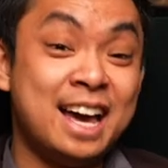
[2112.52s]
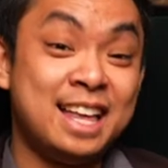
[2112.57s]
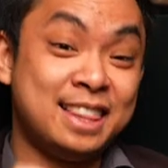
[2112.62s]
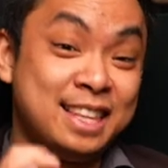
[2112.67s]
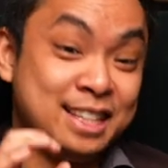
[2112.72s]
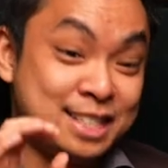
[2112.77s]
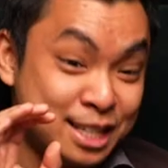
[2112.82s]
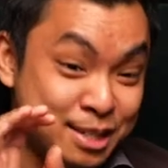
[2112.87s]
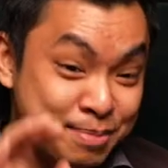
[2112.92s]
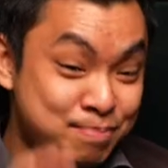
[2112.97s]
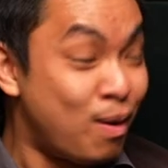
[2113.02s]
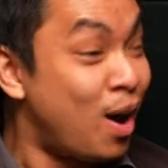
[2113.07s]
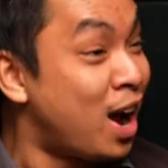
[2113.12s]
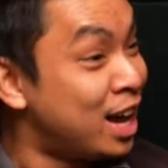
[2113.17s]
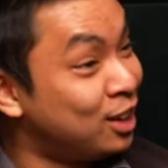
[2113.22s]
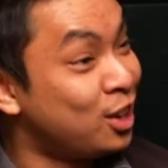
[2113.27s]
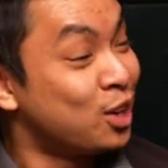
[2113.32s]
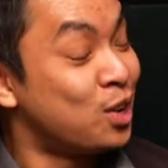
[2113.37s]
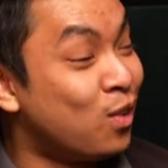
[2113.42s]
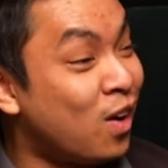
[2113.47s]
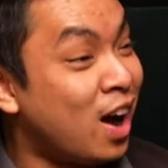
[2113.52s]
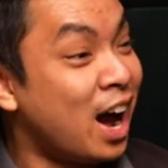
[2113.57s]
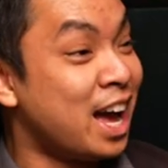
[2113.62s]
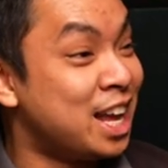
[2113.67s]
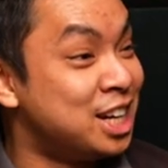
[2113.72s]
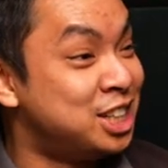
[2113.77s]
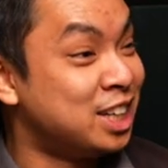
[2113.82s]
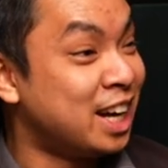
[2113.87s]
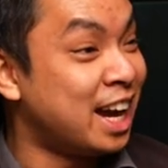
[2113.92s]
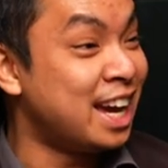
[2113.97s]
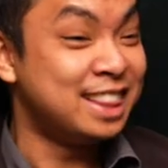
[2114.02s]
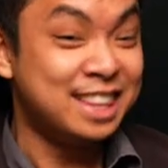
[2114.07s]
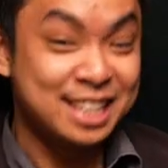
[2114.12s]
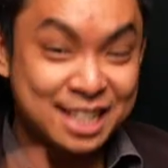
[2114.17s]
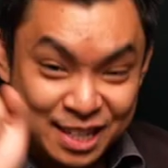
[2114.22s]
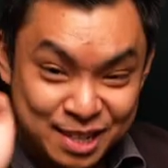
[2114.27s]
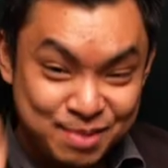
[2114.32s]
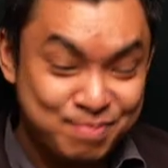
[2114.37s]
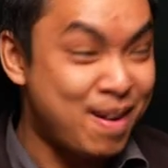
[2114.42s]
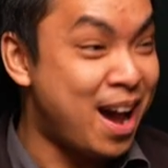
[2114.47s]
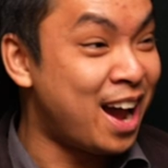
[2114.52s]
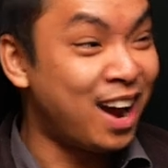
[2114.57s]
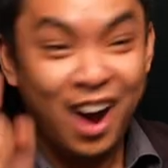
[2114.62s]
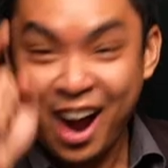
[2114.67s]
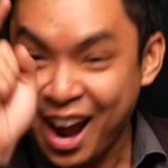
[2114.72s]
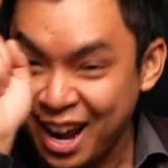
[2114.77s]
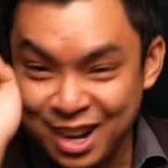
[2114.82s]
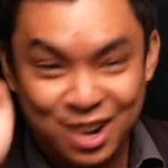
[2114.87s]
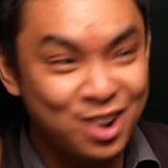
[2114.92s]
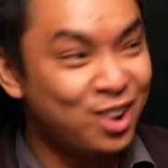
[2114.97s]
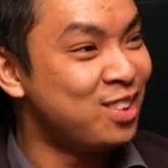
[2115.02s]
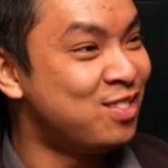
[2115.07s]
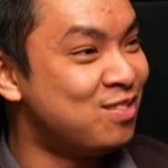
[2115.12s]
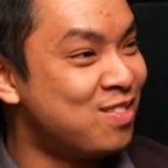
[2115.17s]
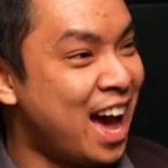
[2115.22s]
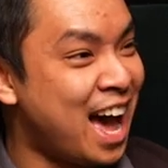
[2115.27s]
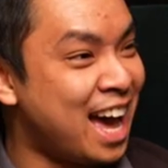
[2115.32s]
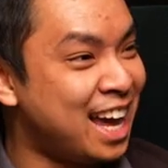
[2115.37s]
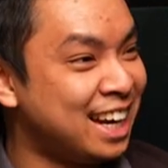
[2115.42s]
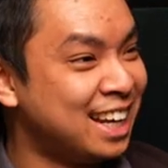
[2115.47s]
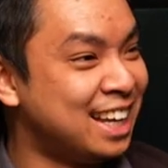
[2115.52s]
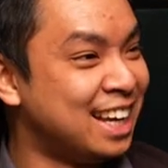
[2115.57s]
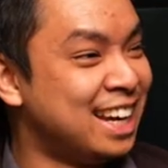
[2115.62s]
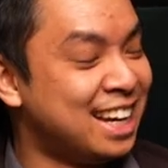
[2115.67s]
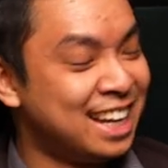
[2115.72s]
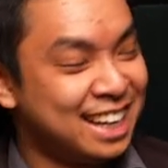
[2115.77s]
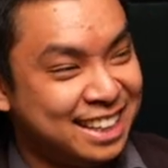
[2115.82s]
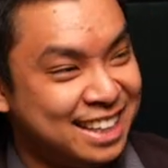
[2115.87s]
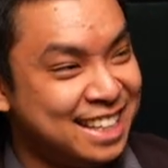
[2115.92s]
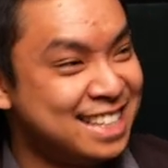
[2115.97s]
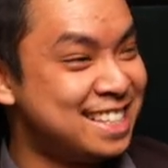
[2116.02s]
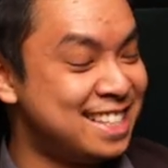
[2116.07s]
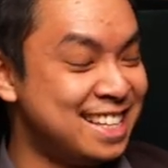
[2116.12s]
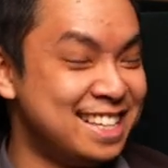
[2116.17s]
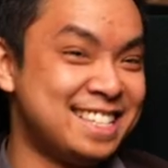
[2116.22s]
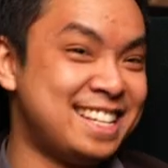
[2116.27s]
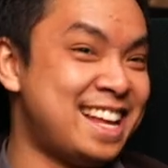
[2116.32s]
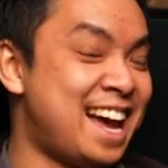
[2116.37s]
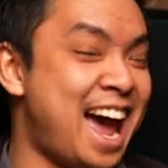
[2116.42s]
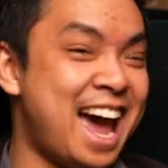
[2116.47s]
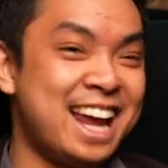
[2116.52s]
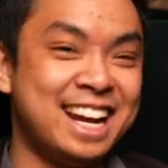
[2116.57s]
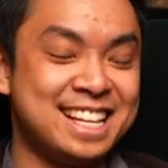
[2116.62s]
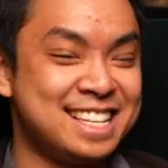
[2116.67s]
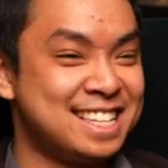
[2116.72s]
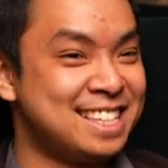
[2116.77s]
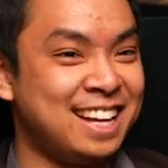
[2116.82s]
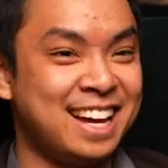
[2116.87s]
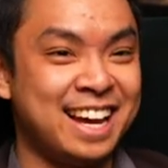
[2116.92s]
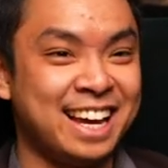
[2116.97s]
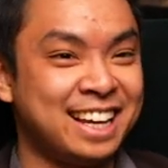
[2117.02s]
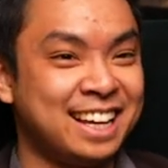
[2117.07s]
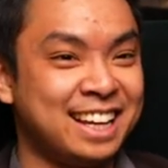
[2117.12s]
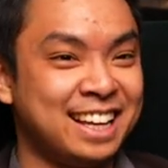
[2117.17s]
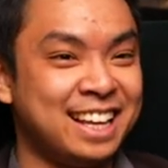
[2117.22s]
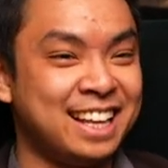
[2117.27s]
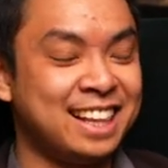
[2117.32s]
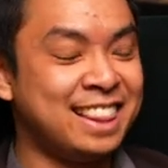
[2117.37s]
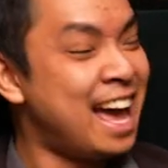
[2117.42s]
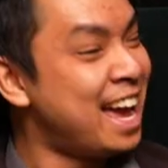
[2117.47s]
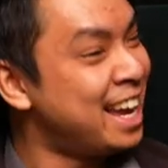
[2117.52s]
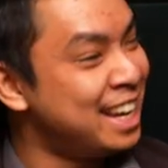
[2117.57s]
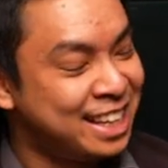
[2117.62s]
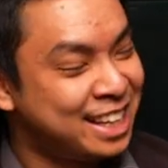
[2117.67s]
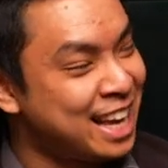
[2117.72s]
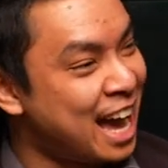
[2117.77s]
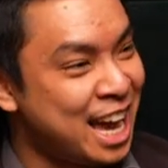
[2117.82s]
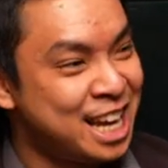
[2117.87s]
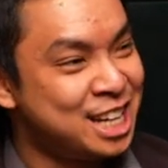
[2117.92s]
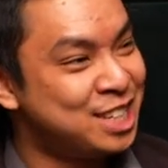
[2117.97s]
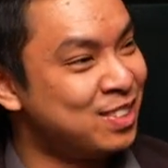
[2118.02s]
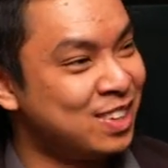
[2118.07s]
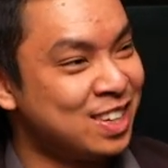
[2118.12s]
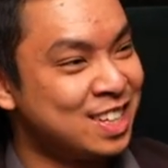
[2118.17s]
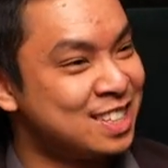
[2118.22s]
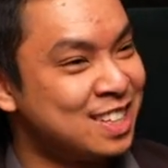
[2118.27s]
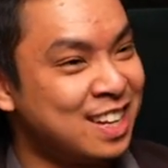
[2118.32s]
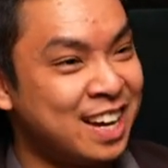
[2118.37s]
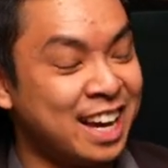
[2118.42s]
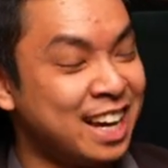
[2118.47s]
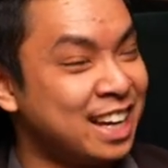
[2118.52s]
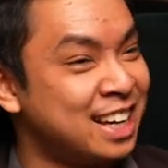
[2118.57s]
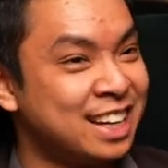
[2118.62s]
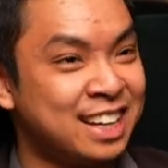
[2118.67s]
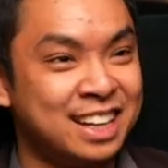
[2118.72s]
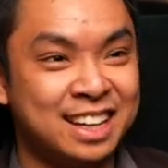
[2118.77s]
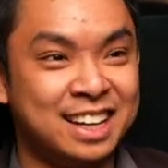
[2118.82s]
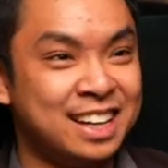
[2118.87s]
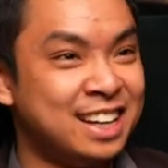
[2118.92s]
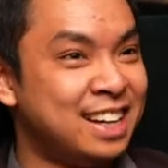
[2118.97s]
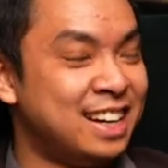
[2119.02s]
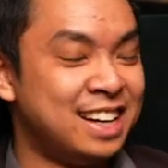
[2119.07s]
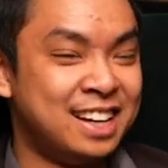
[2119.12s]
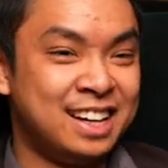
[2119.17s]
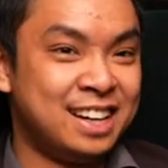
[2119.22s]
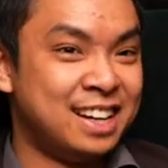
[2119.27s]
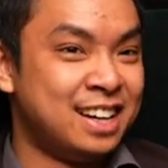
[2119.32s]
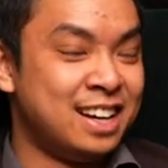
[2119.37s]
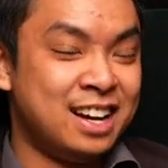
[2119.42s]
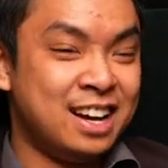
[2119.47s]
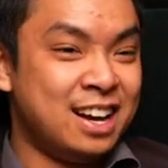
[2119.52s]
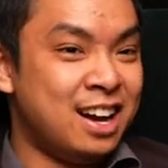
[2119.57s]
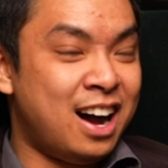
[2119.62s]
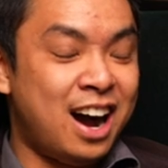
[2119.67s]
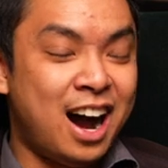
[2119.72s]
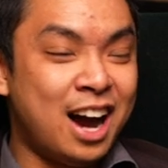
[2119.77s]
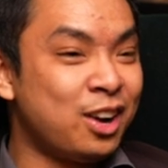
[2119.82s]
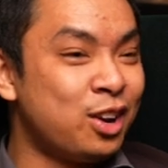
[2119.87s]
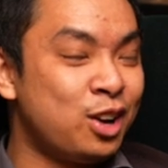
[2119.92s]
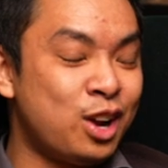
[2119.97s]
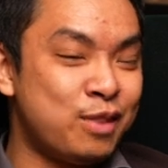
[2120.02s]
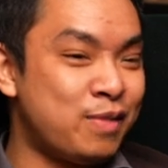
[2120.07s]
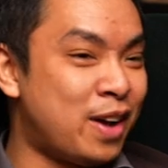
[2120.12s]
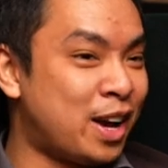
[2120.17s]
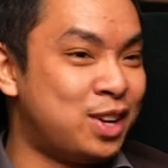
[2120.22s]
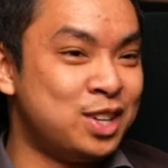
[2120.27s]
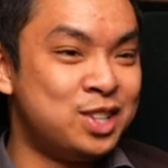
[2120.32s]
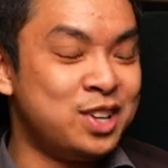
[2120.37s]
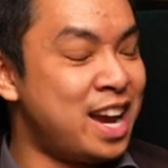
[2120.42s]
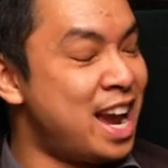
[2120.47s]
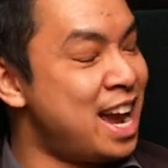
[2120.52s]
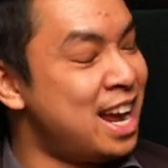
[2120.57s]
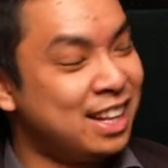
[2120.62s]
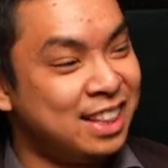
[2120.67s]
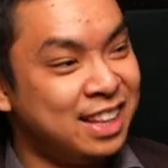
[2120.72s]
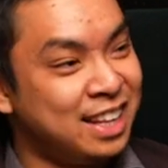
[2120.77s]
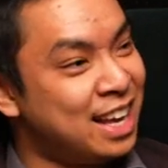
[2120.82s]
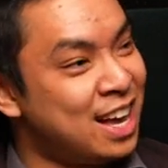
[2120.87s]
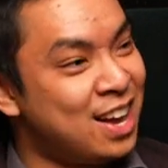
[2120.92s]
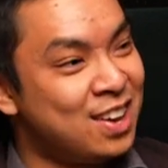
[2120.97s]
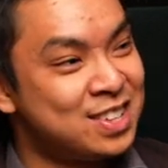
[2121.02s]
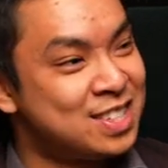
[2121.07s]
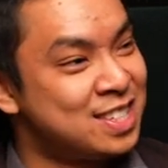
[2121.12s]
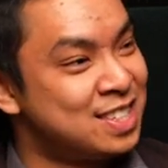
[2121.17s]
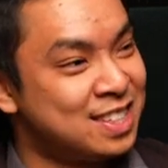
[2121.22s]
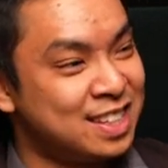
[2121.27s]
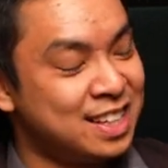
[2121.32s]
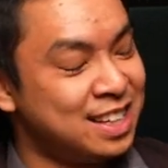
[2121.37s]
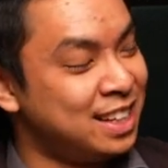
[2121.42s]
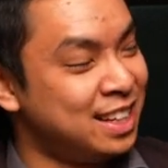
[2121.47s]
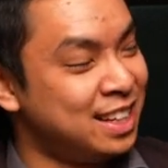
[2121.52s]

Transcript: This is my local IGA. This is Matt. I know Matt. This, this, that. And it's like that engagement. It's like, I don't know if I could do anything else